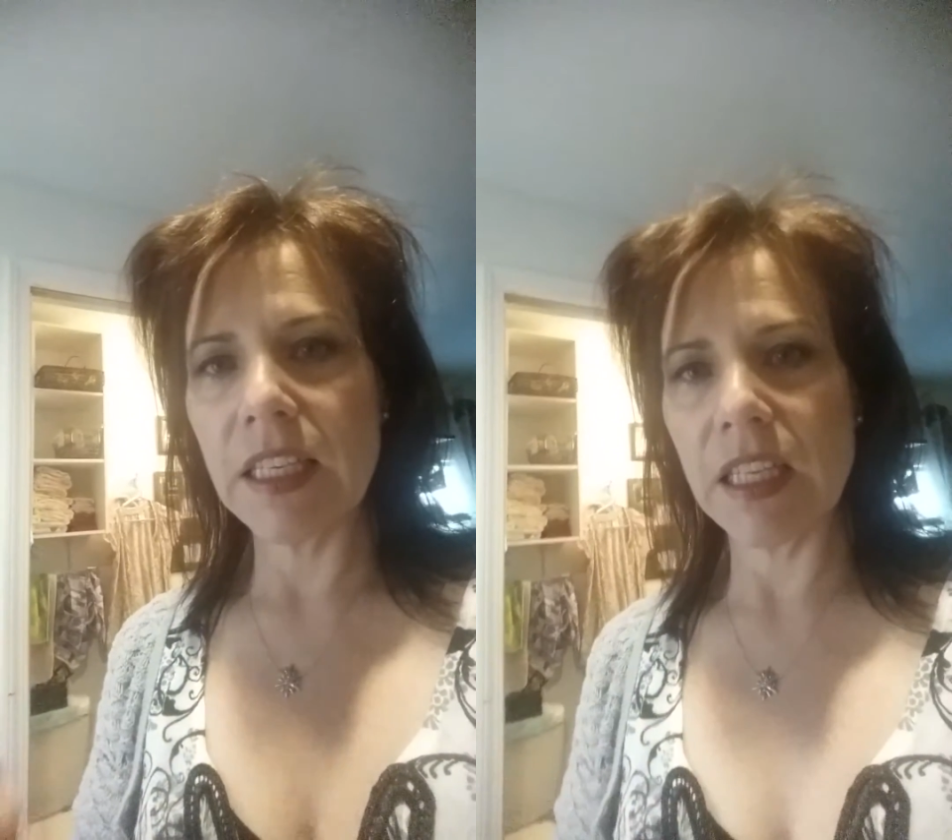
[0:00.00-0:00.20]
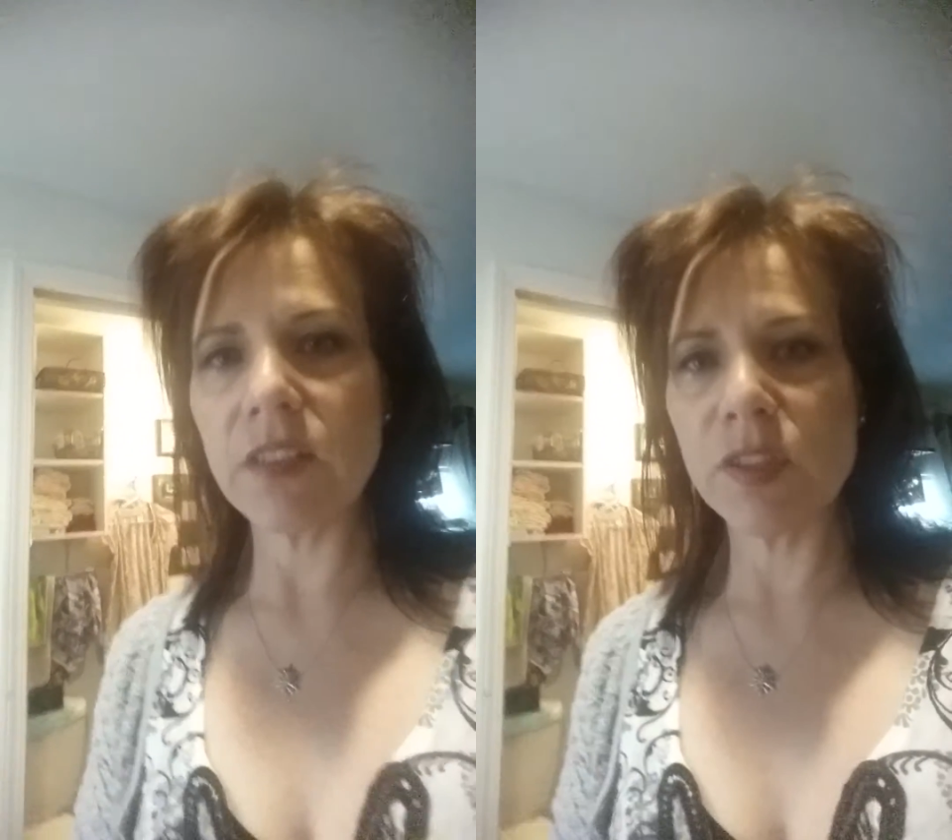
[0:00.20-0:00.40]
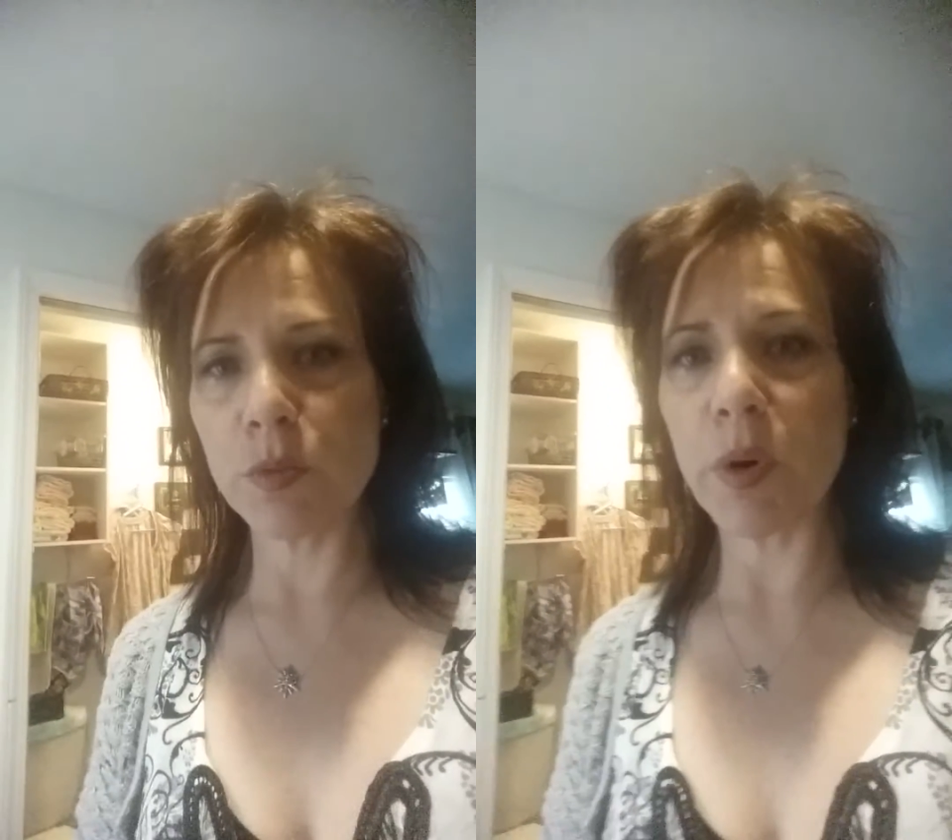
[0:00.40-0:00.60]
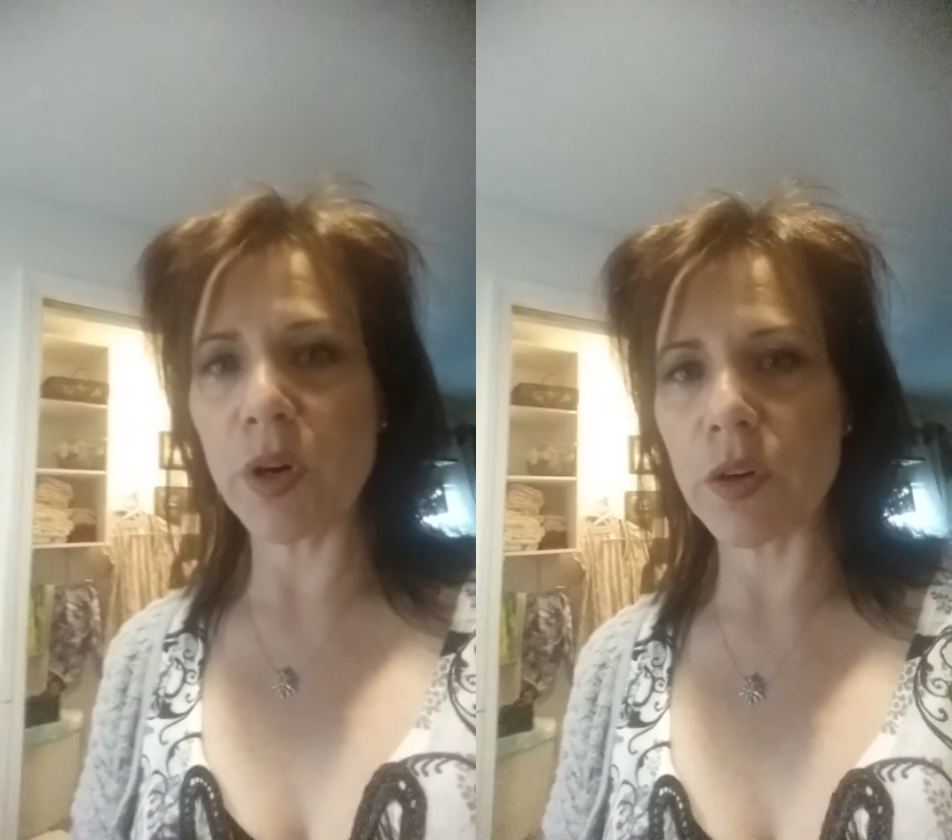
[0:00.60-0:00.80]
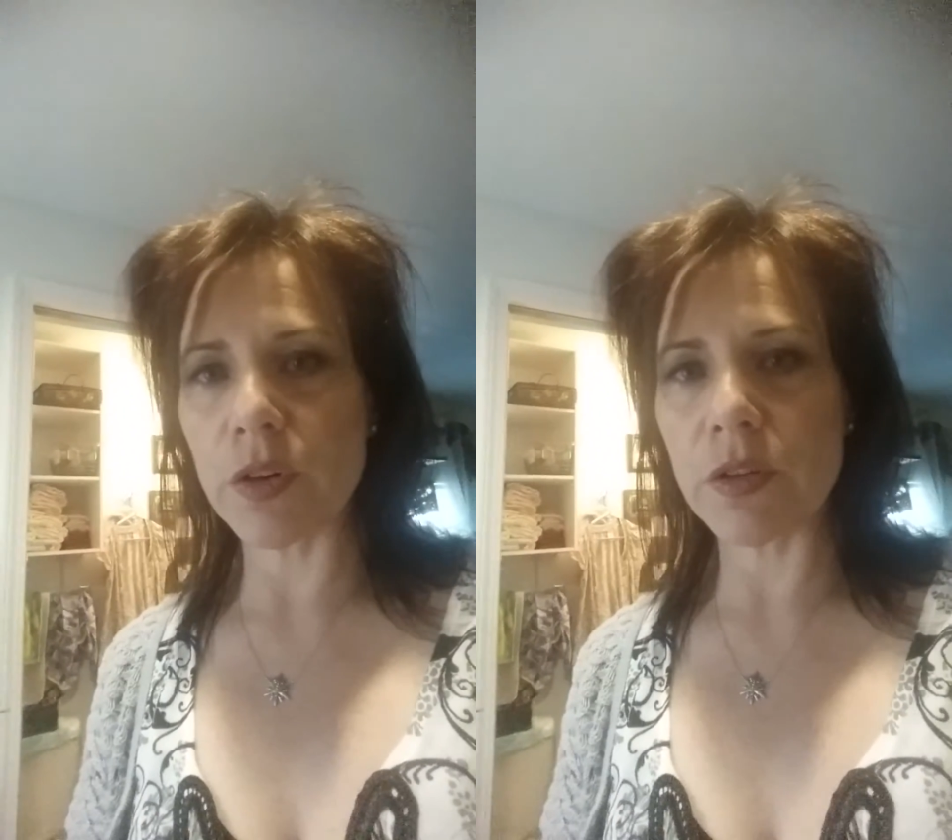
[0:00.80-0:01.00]
gives
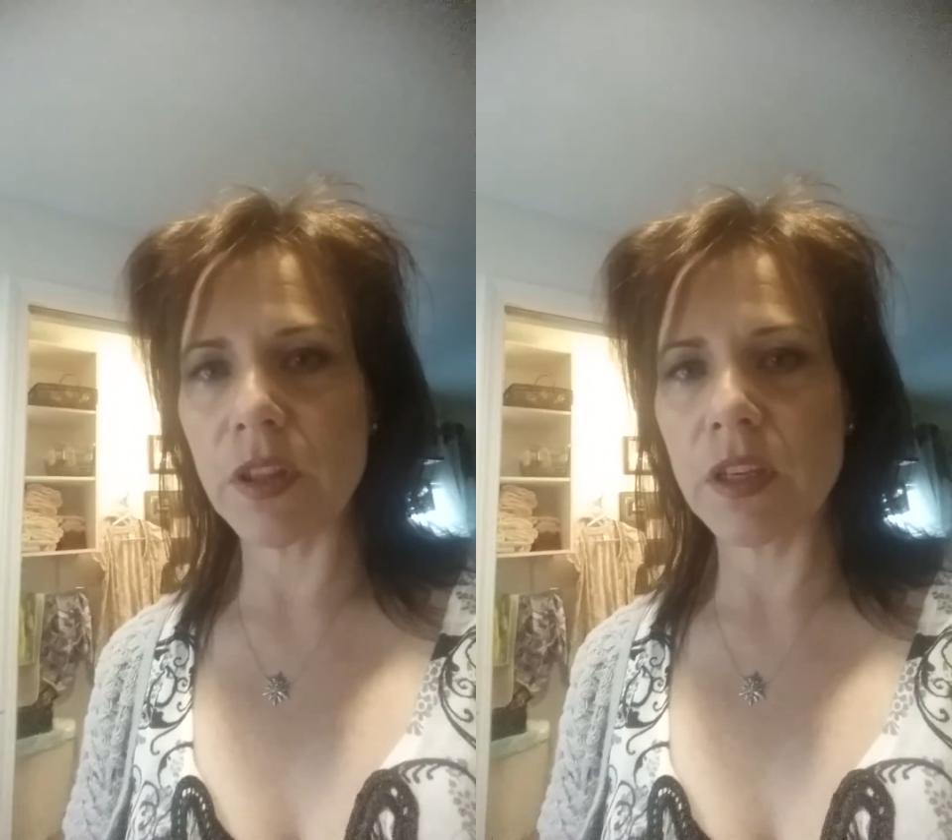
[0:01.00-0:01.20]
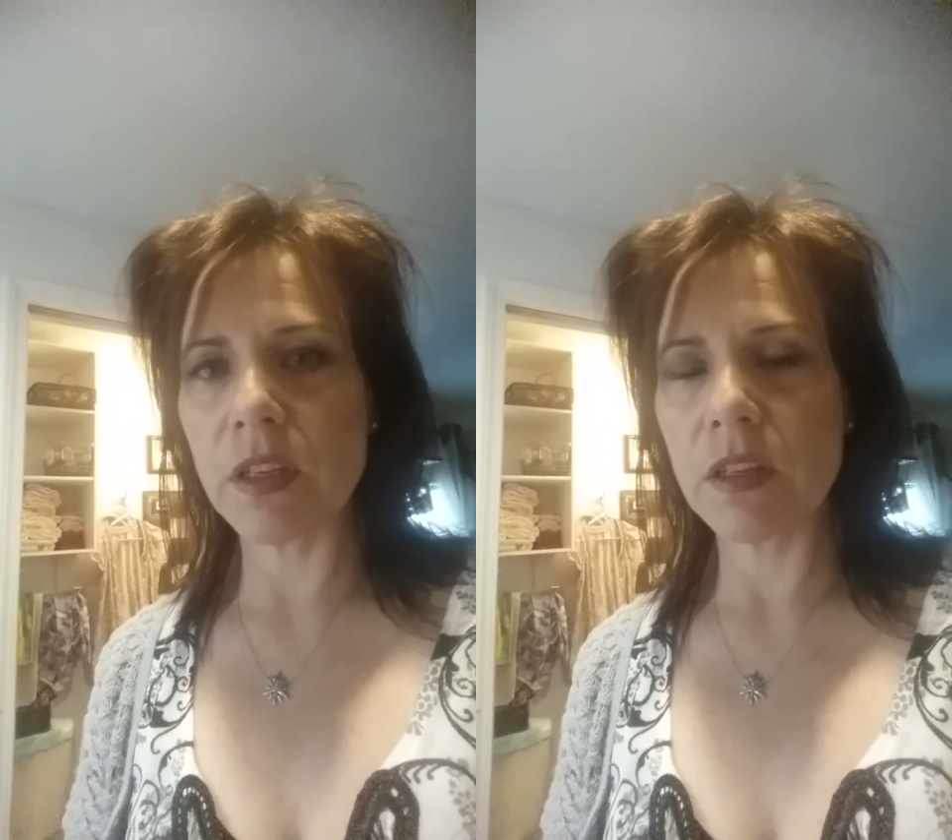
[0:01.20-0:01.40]
birth,